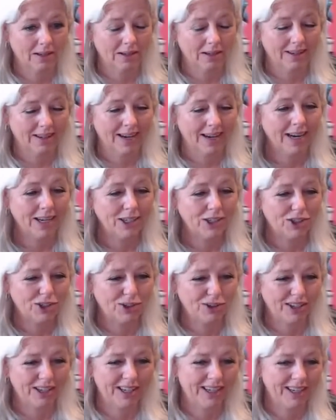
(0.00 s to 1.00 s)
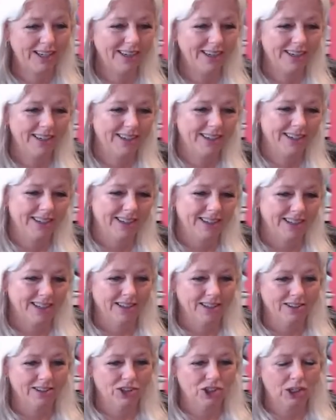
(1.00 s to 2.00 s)
Hey, Judy.
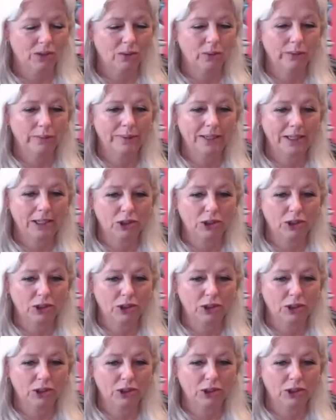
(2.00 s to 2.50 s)
She would be